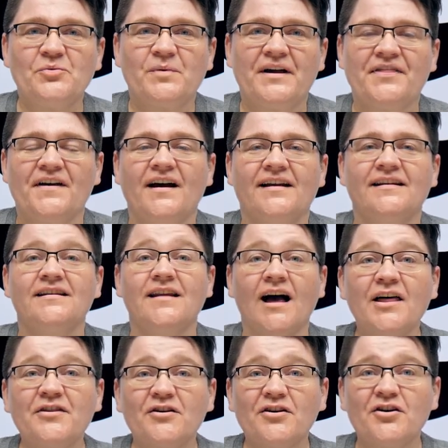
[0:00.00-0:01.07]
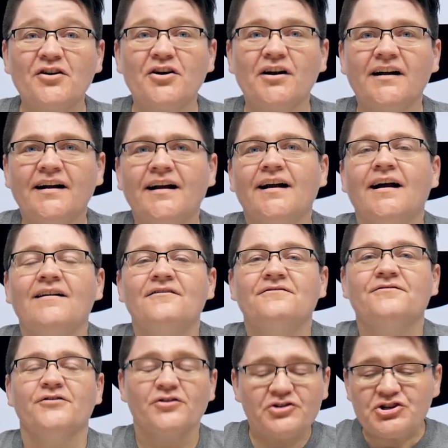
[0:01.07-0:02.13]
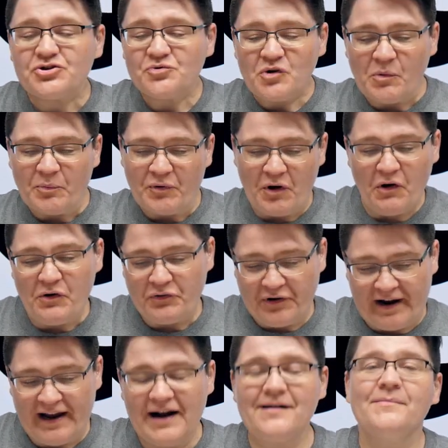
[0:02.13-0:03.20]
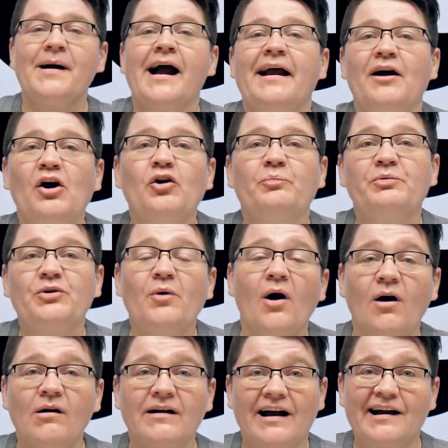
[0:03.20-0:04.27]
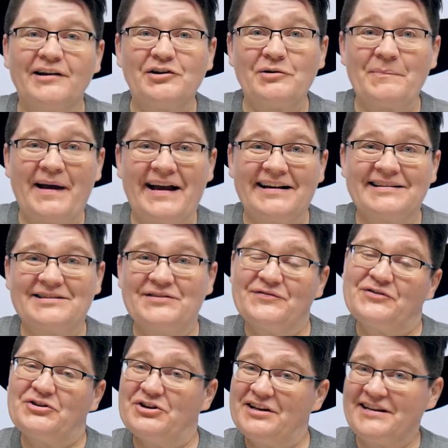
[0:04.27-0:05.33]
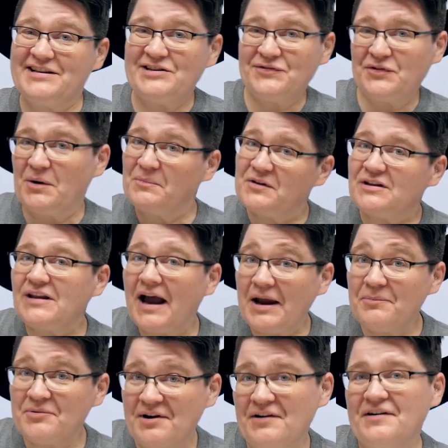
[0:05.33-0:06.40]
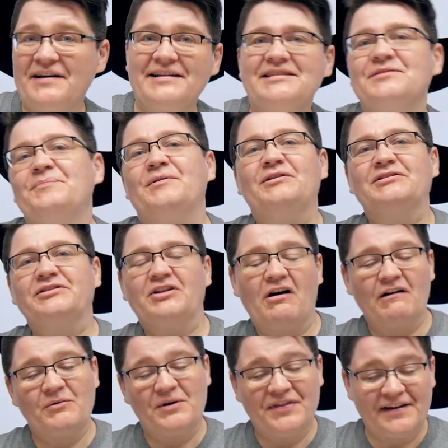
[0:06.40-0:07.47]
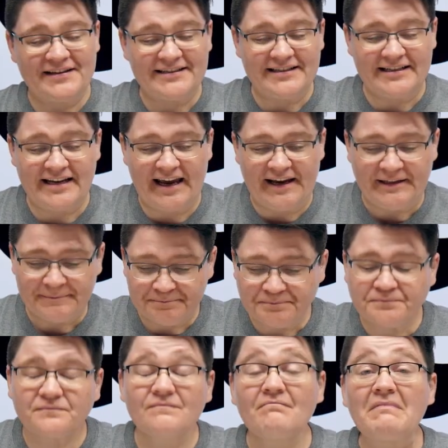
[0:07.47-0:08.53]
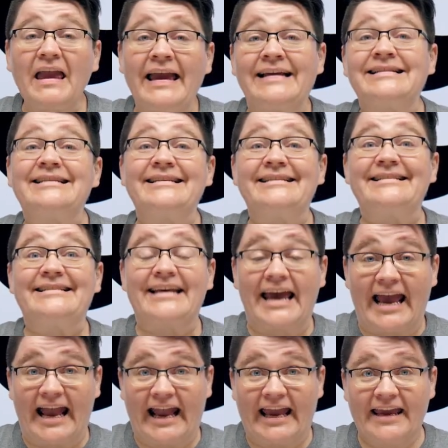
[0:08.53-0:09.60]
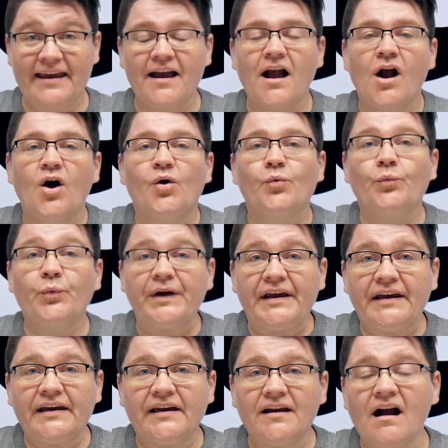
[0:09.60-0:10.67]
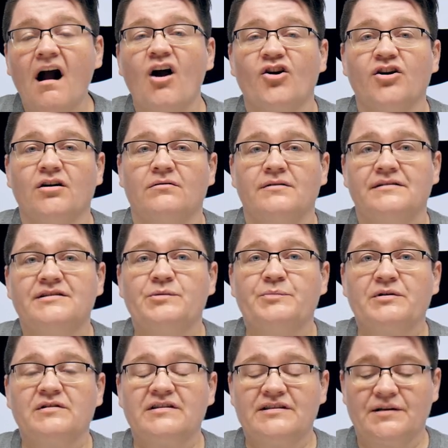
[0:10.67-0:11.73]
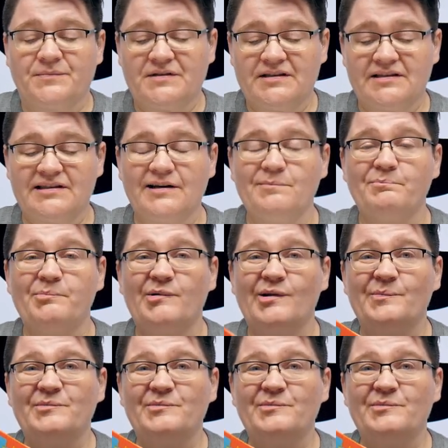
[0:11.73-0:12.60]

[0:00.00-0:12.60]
with another virtual program. I hope you all got your bags of goodies from the library to build along with us today. And today we are going to build some simple